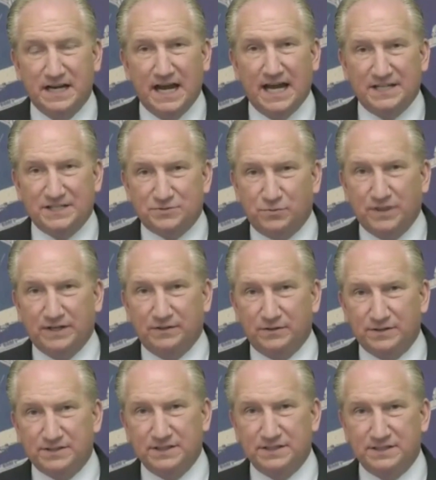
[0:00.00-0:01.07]
And as we
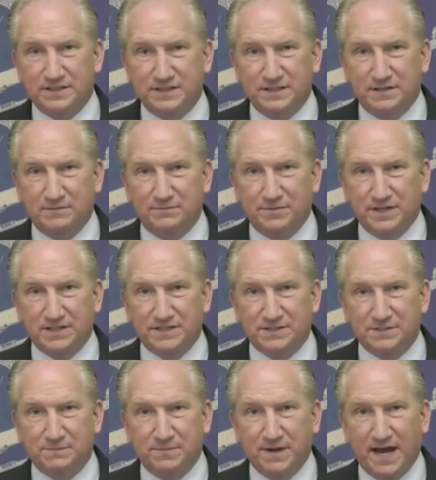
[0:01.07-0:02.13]
looked into the abyss
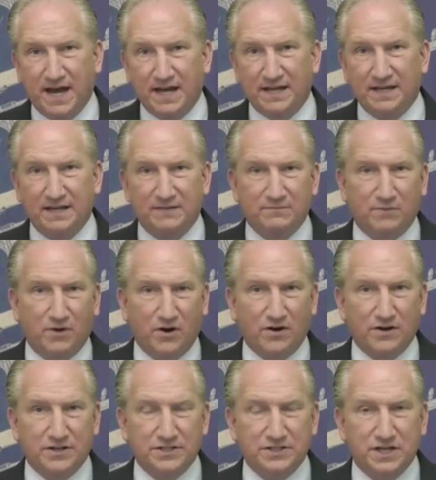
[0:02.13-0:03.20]
back in
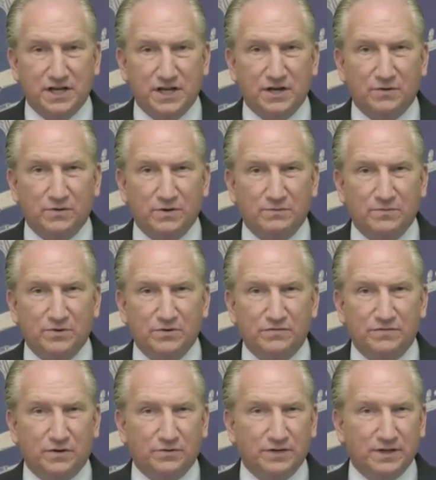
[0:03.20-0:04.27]
March, we moved
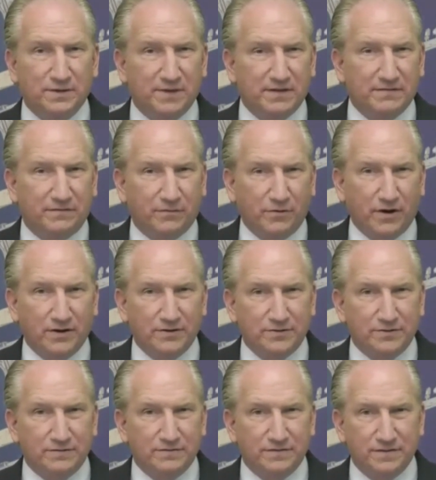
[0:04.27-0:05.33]
only about
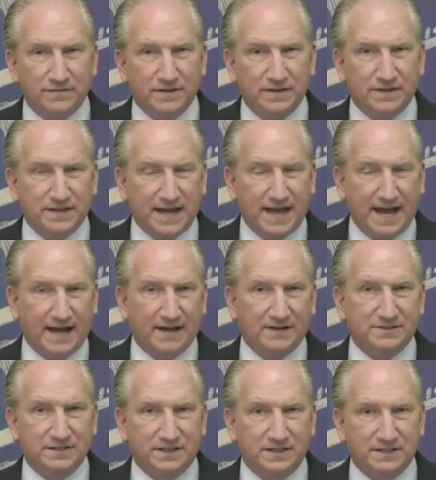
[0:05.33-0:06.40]

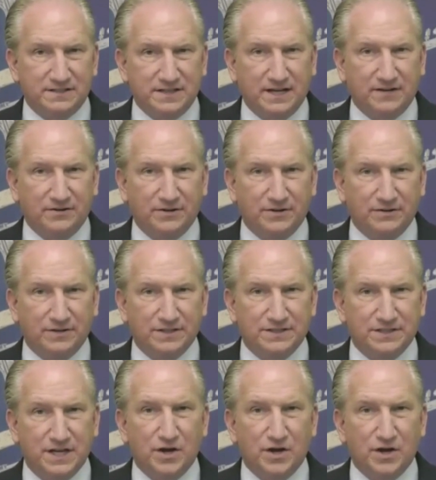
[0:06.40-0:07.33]
450,000 container units.